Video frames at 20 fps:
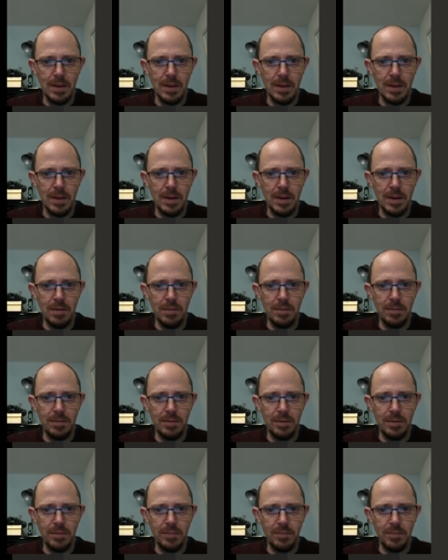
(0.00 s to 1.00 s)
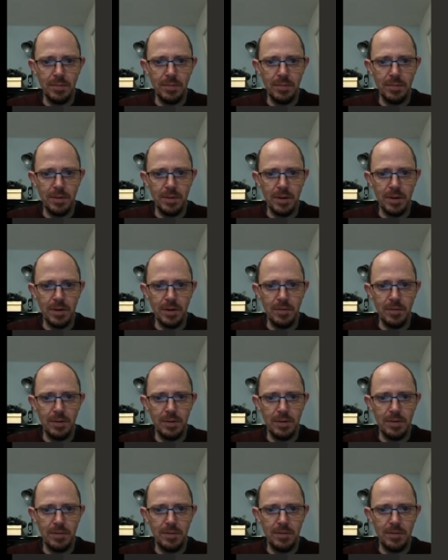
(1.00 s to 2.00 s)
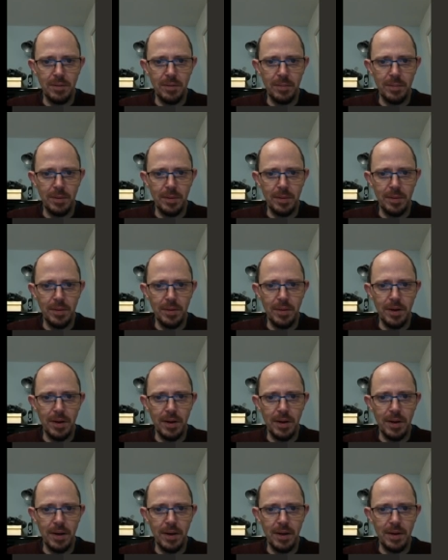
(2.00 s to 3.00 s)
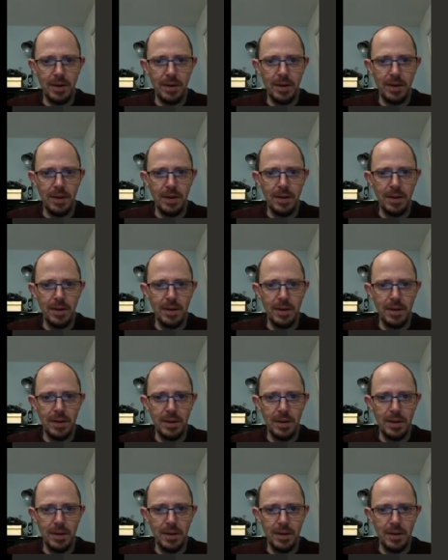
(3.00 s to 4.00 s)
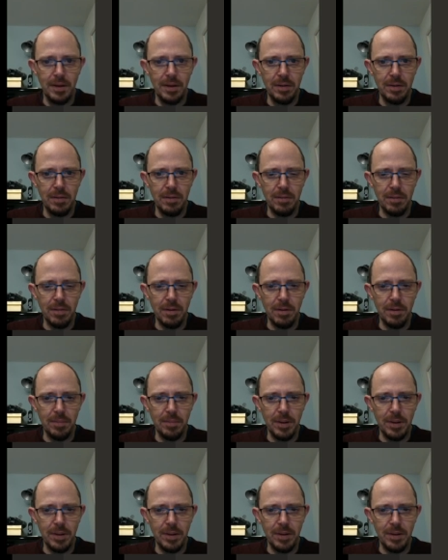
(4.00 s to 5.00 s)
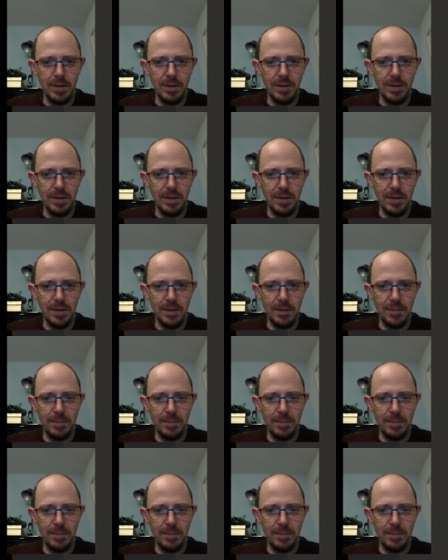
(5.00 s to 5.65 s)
Now I don't like queen to drop in there, so I'm going to play this here.